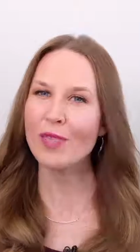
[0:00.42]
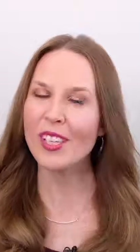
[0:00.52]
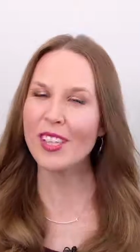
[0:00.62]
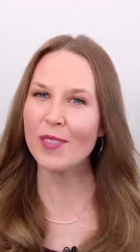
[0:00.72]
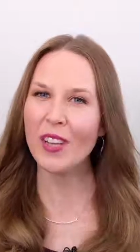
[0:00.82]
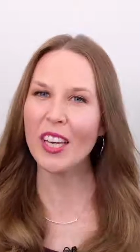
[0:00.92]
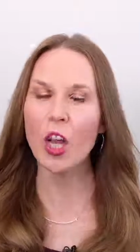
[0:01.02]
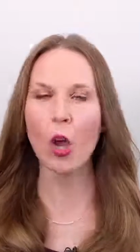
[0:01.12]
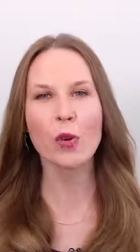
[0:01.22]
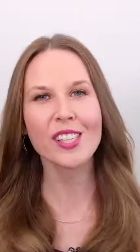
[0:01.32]
to this
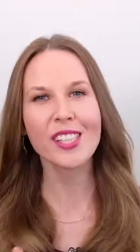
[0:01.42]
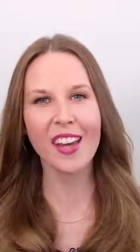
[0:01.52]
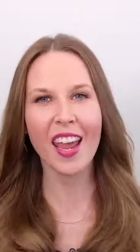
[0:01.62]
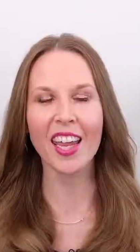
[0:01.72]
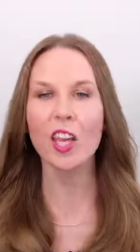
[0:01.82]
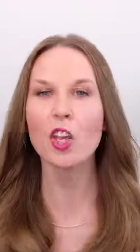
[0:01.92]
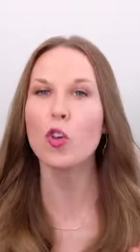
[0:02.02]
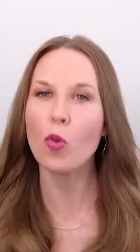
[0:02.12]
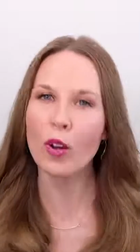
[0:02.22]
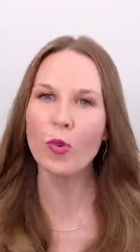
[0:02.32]
video. Today,
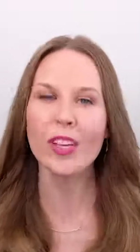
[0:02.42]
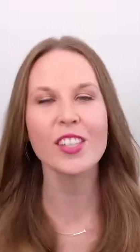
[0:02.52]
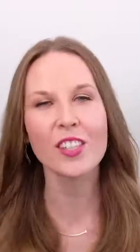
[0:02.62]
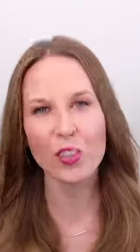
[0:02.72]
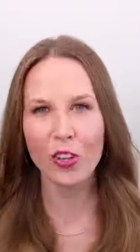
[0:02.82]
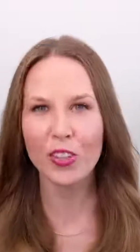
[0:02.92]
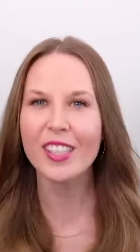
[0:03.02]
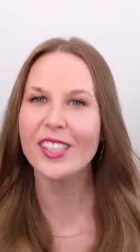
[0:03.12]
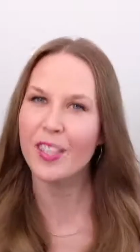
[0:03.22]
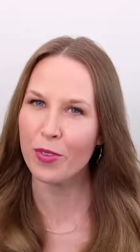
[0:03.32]
you're going to learn the
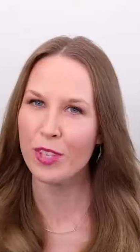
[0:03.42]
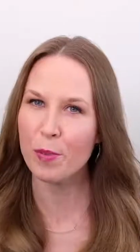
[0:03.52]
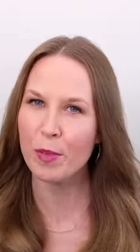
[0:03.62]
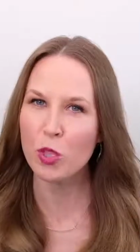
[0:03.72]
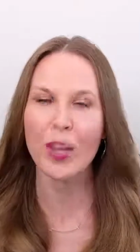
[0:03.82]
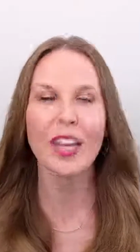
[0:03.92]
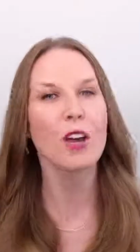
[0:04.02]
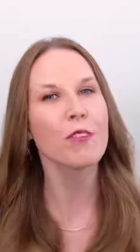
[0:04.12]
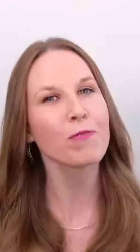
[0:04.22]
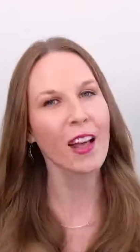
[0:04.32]
difference between
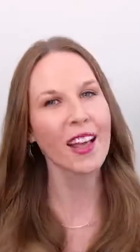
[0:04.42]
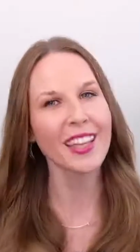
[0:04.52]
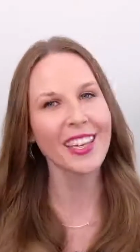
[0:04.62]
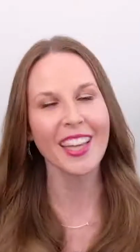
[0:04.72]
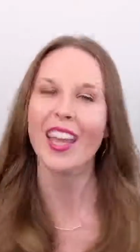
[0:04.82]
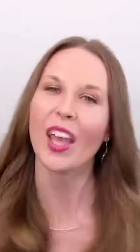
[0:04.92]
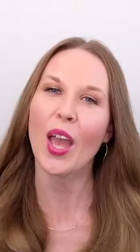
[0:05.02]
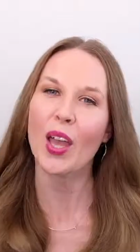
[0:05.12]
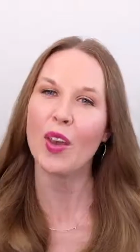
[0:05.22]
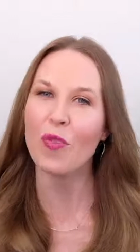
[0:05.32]
fun
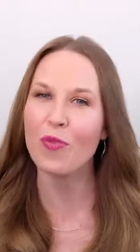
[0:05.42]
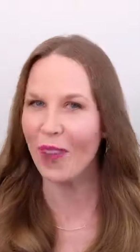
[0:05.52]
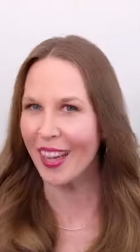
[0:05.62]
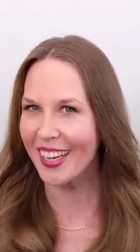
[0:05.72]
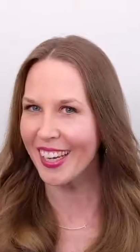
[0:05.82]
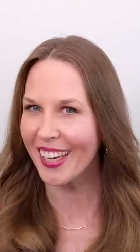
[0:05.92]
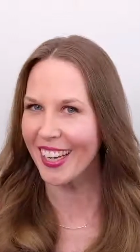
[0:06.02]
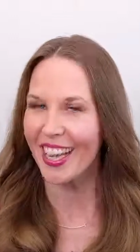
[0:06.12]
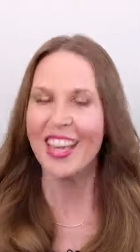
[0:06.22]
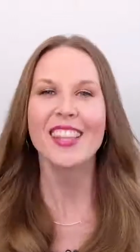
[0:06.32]
and funny.
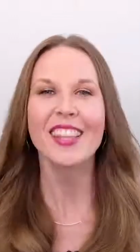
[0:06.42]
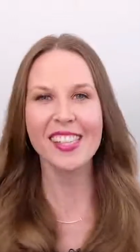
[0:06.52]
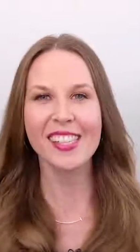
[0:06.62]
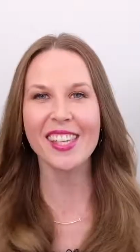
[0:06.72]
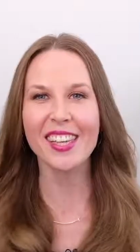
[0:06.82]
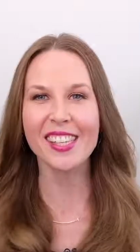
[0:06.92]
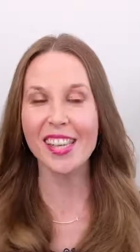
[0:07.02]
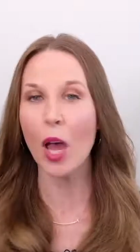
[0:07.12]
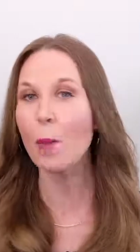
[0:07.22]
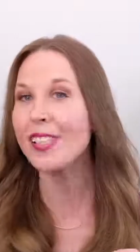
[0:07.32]
This is
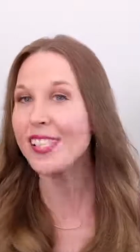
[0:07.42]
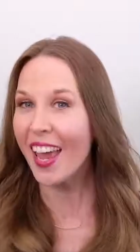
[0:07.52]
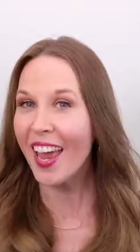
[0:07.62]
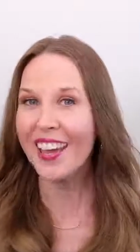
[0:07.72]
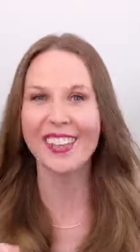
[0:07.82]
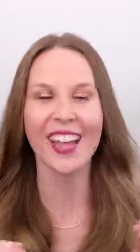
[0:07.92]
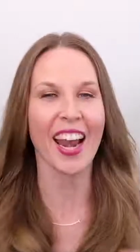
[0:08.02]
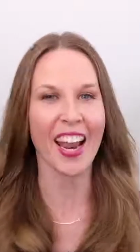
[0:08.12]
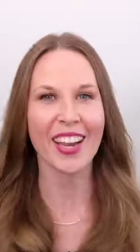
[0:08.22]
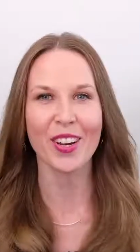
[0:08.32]
a mistake that
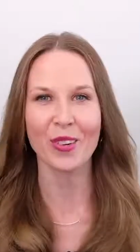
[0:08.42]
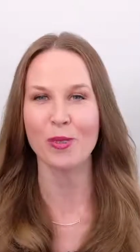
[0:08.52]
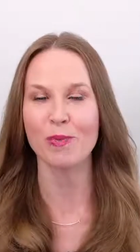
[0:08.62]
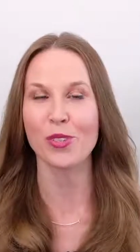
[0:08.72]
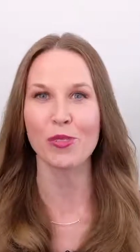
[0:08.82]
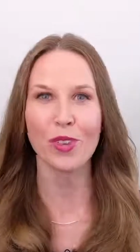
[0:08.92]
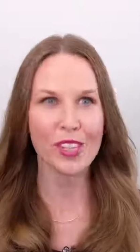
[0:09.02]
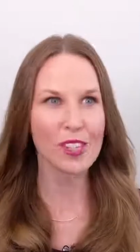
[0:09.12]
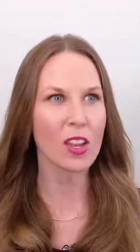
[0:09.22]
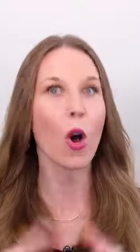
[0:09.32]
I hear from
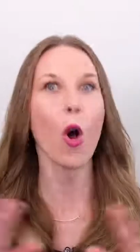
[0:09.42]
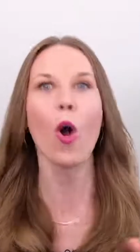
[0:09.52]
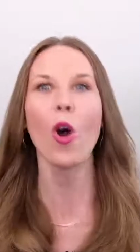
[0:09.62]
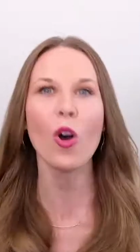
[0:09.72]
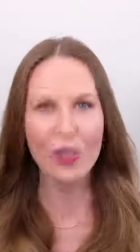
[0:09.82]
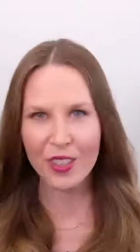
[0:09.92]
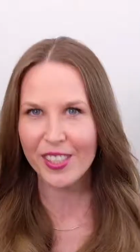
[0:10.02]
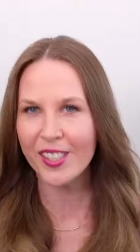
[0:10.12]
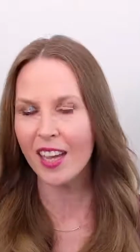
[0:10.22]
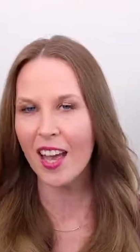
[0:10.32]
students all the
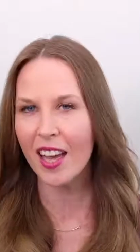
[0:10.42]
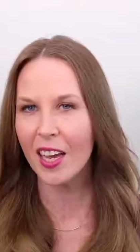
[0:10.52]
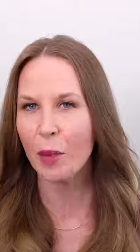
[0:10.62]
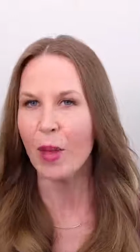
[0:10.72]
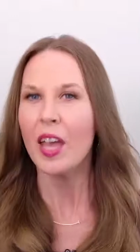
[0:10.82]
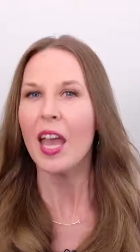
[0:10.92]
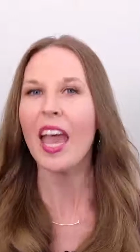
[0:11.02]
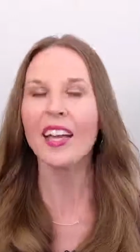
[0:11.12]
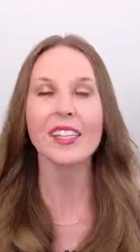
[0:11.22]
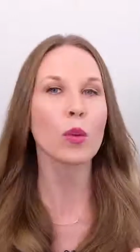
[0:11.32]
time,
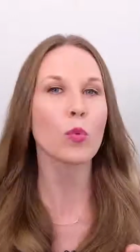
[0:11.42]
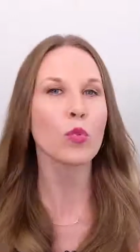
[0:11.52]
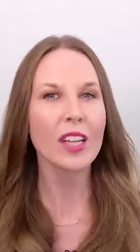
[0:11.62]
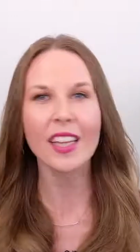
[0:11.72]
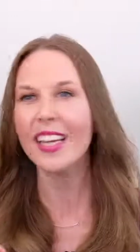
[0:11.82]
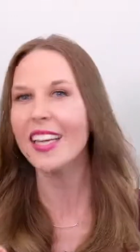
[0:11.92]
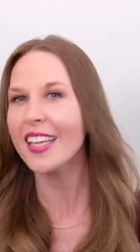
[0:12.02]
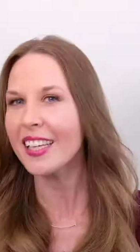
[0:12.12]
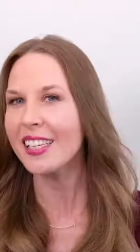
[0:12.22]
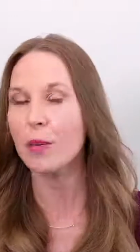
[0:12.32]
and it's a really
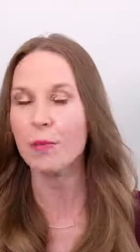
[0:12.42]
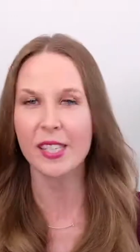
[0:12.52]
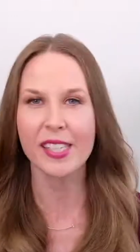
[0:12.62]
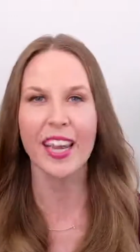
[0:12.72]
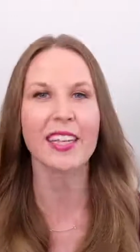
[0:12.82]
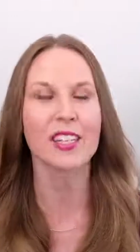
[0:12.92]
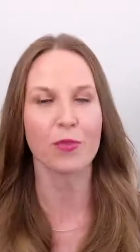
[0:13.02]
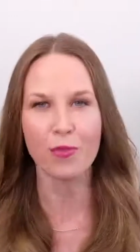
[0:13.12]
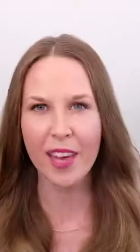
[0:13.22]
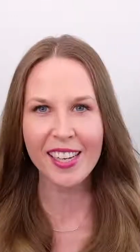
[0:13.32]
easy mistake to
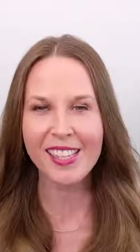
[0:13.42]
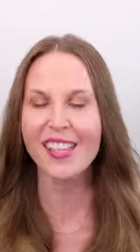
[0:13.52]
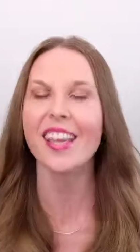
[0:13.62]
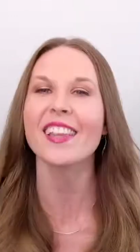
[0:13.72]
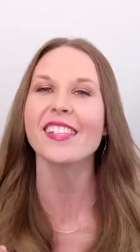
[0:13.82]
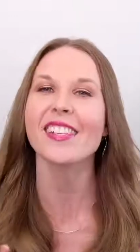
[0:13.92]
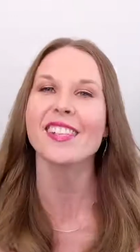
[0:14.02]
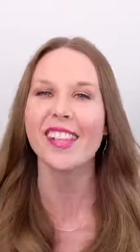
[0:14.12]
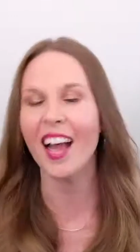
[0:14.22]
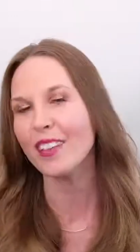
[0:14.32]
fix, and that's
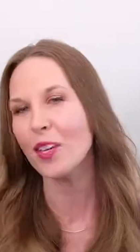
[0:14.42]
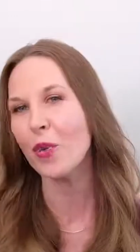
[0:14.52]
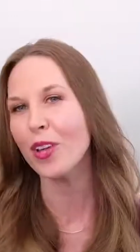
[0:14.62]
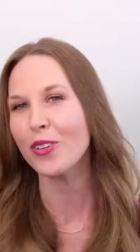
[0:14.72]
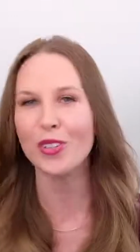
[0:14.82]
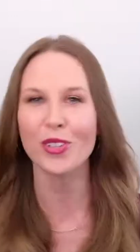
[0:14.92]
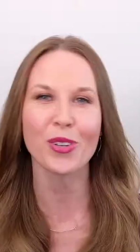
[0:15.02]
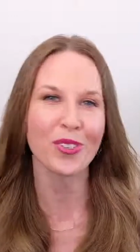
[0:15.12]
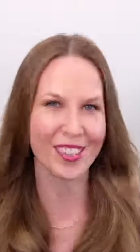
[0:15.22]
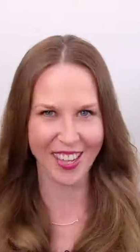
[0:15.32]
exactly what you'll
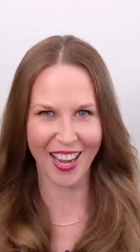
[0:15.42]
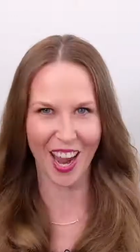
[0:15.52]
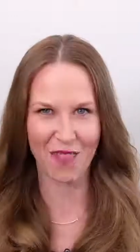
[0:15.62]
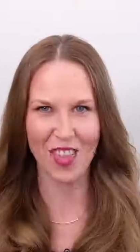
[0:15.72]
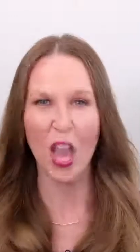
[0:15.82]
do today.